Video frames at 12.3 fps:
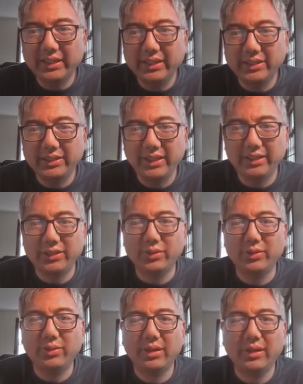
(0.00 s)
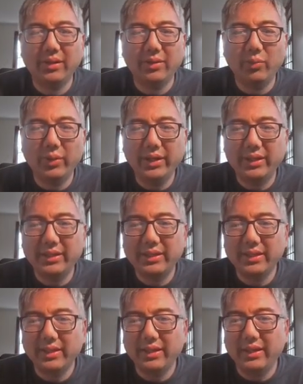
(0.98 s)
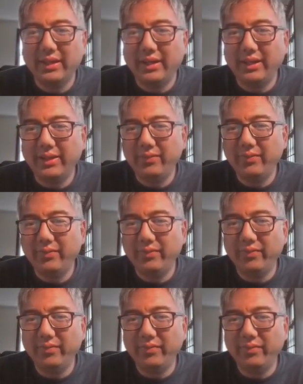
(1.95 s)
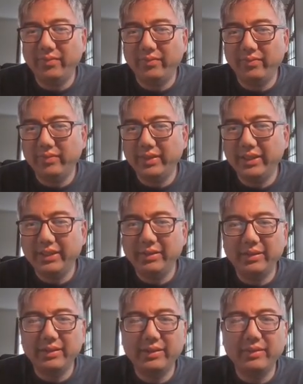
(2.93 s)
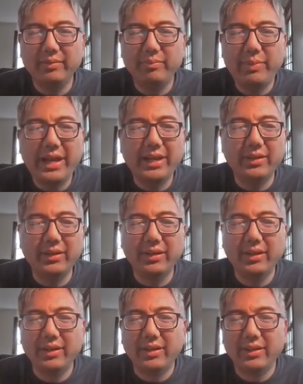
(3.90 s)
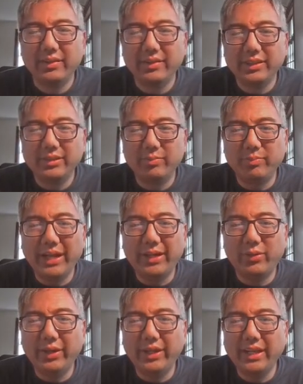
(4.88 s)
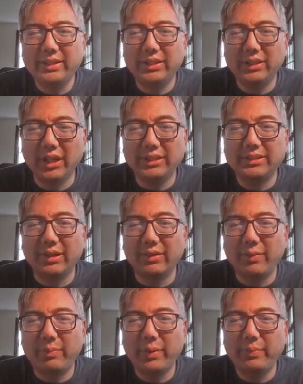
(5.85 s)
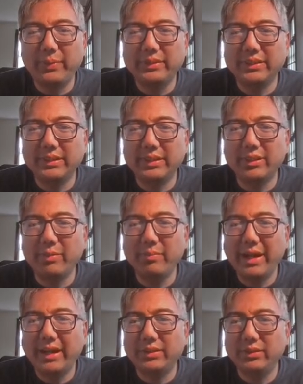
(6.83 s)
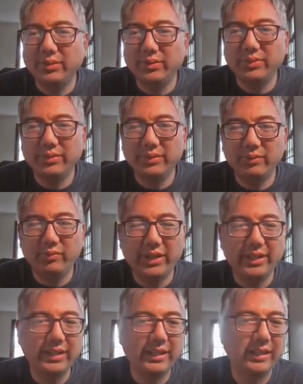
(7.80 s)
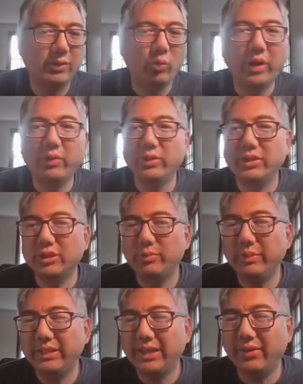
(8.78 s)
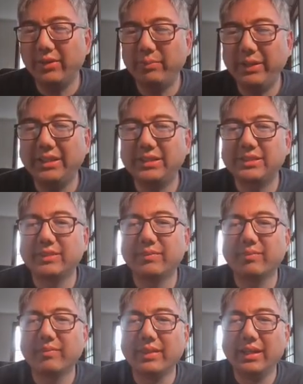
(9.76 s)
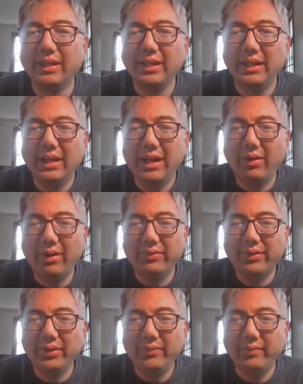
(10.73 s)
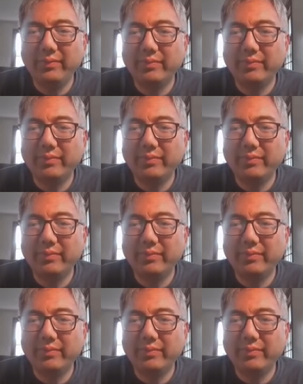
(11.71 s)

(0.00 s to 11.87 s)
to continue with the pattern, this black queen actually does serve a purpose and can come back to defend, and then white would just be down a piece. However,